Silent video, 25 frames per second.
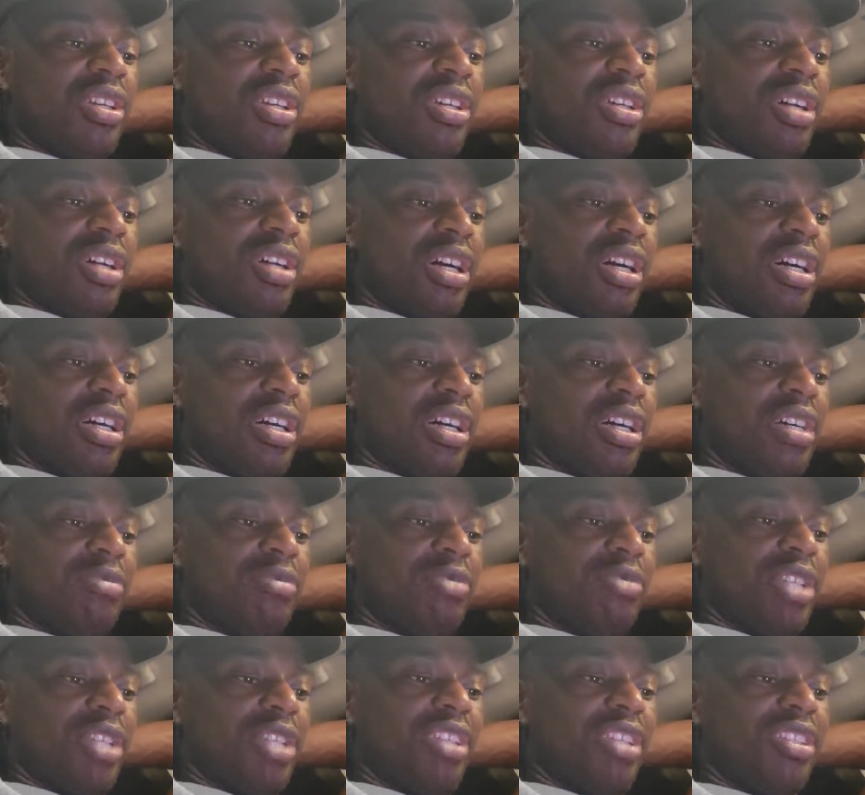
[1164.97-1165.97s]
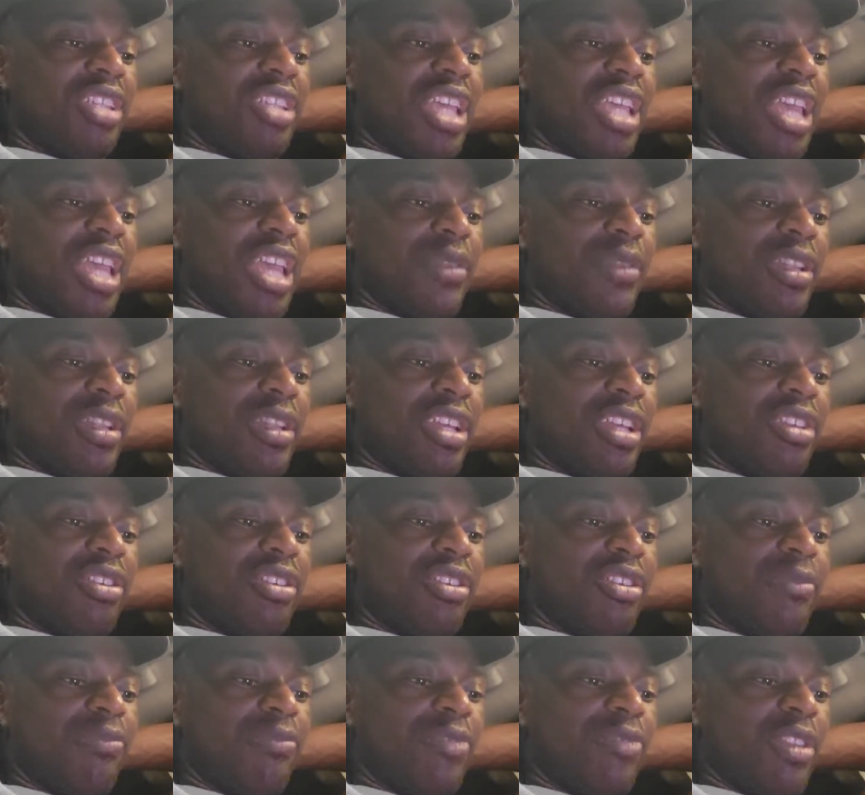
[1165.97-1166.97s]
Next game,
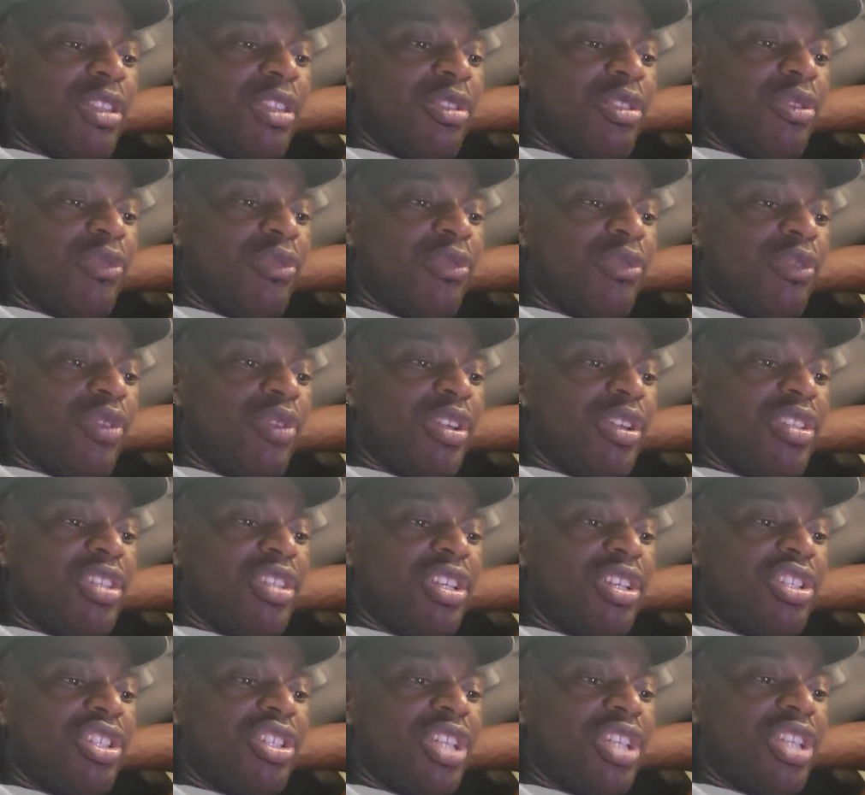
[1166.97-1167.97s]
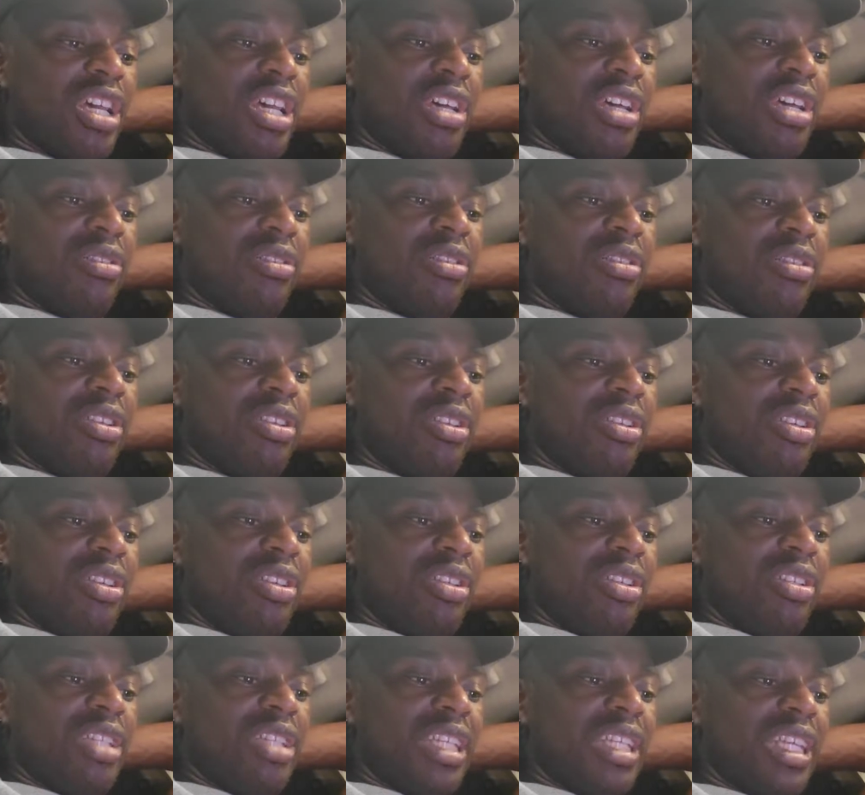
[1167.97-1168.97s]
Atlanta, he threw for 1 touchdown.
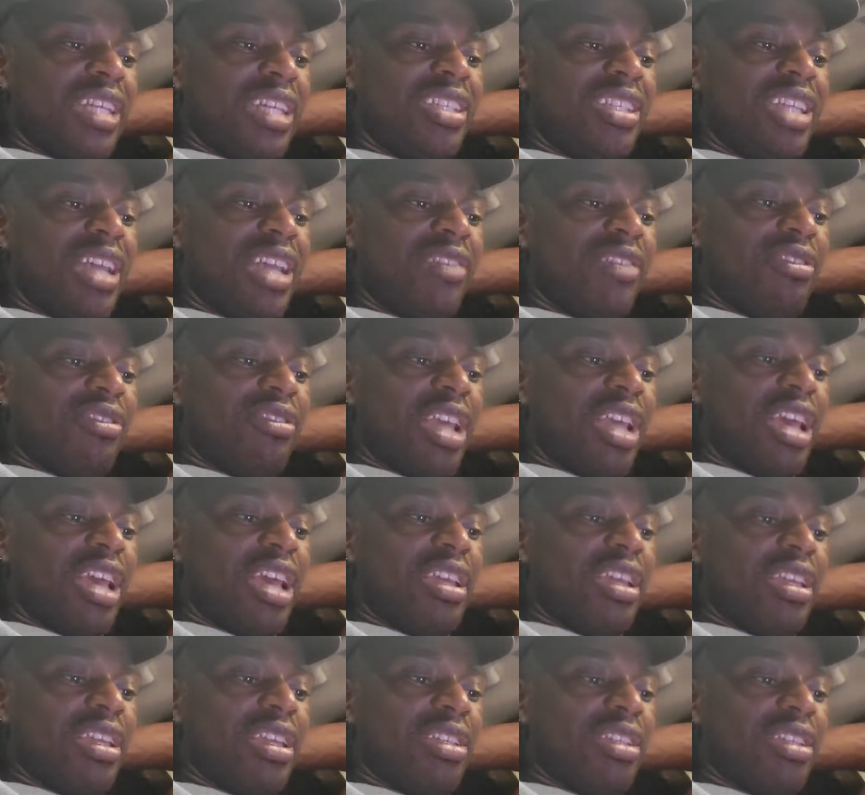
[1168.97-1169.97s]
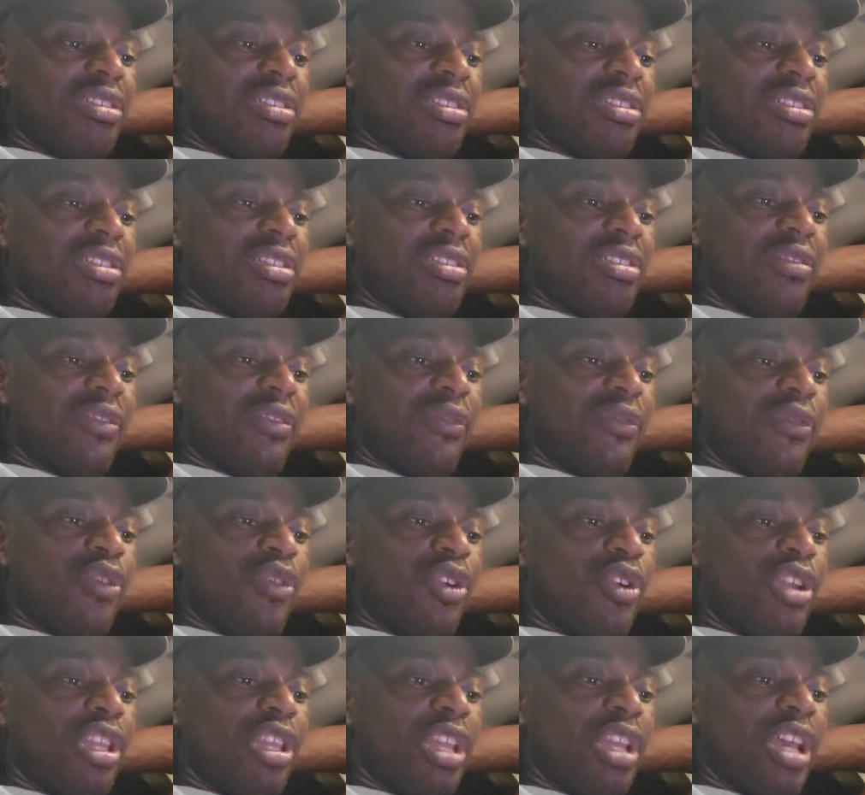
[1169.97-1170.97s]
The next game after that, against the
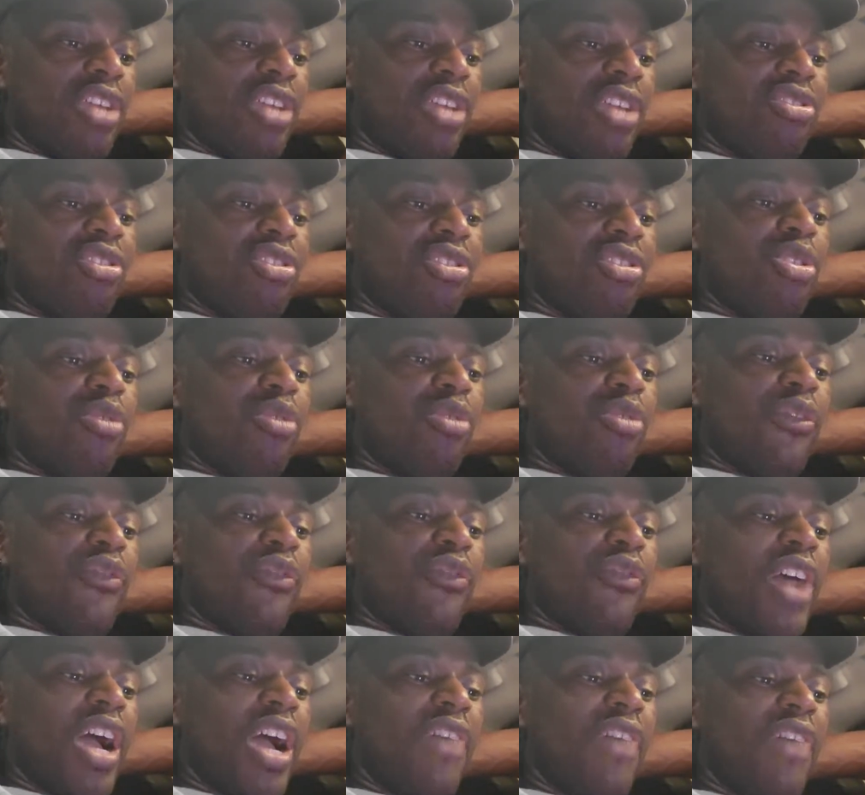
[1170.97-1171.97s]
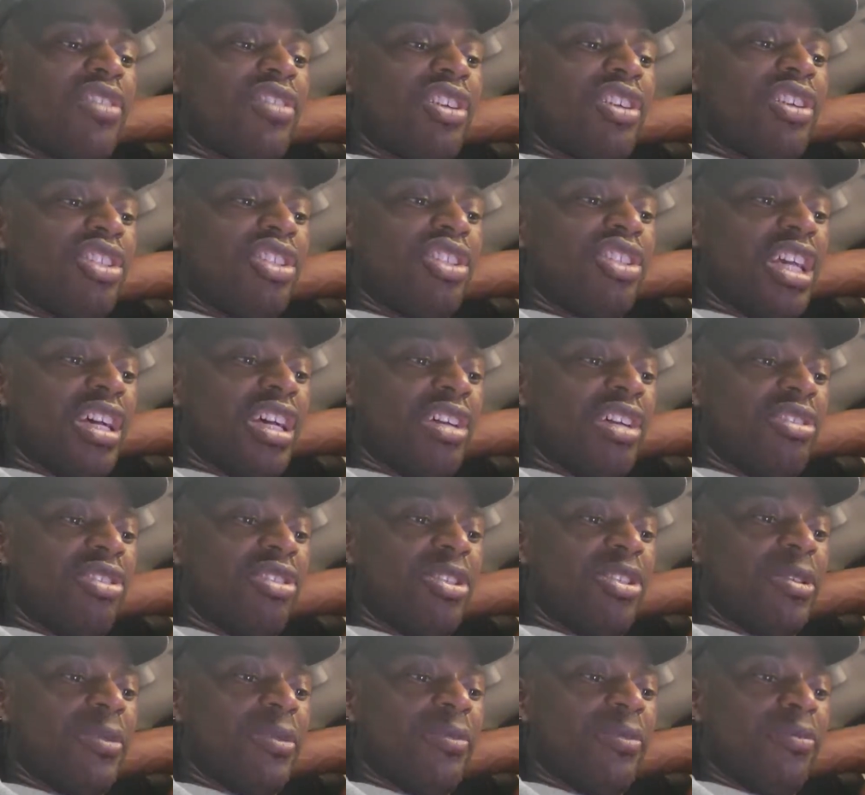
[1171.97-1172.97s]
49ers, he threw for 5
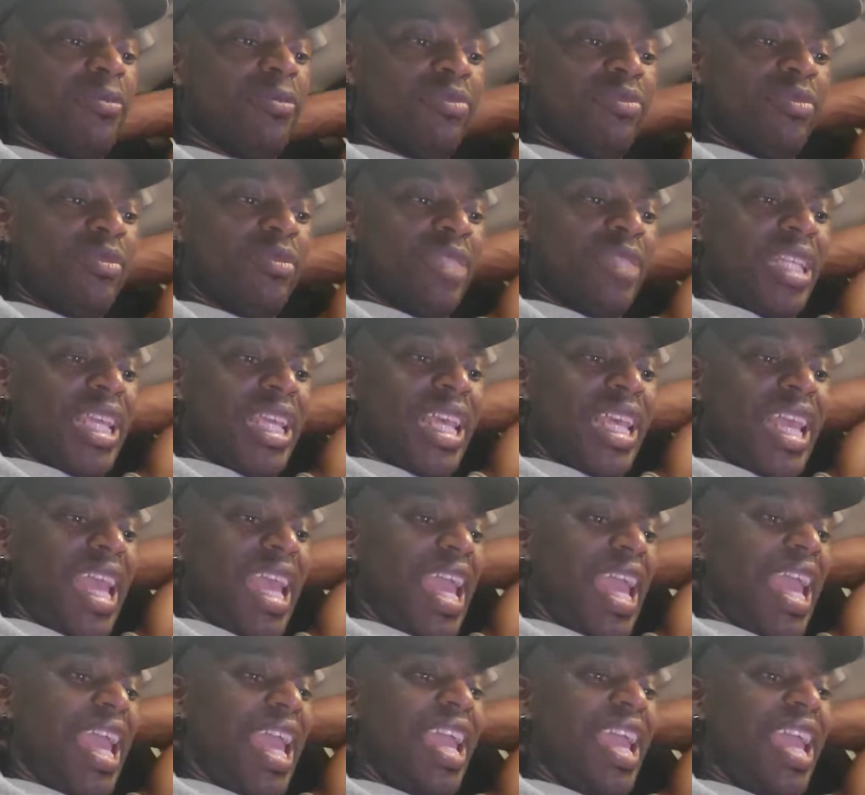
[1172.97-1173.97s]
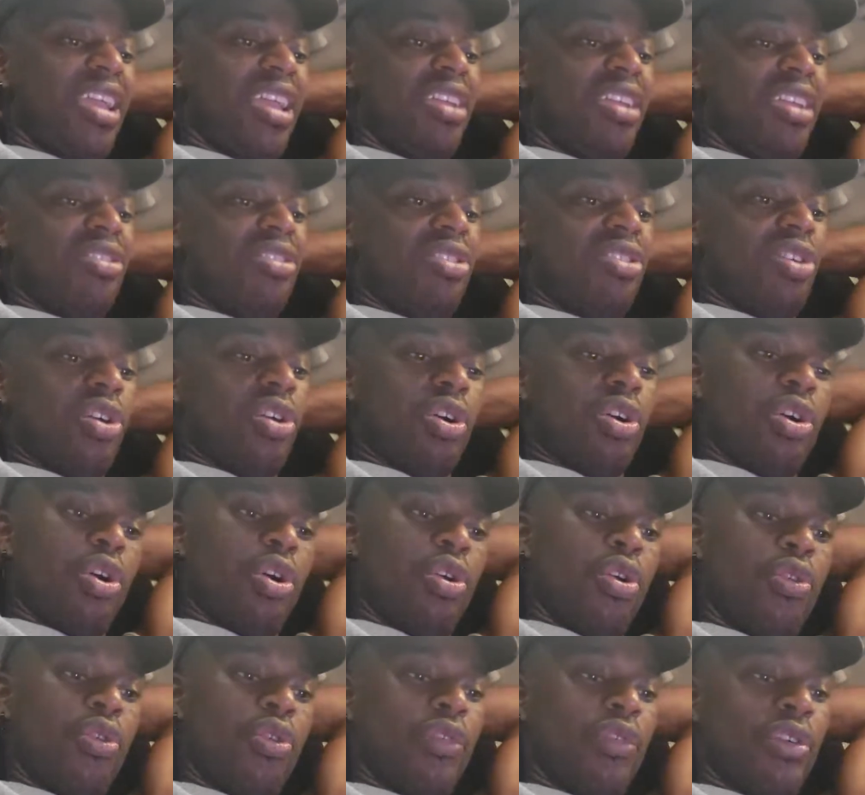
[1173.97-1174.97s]
touchdowns and
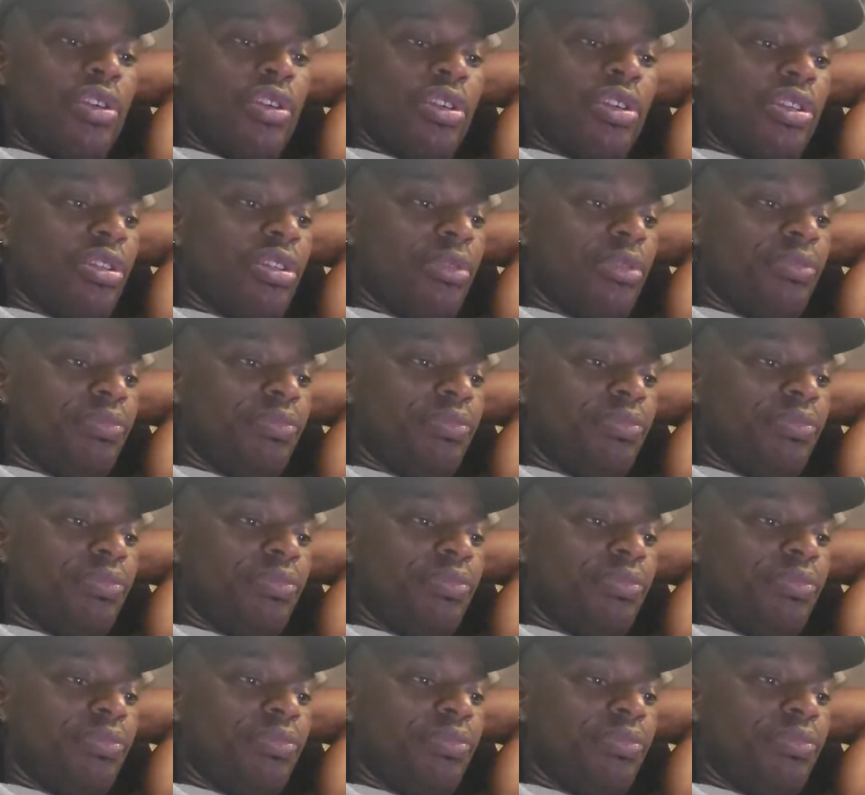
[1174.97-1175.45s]
over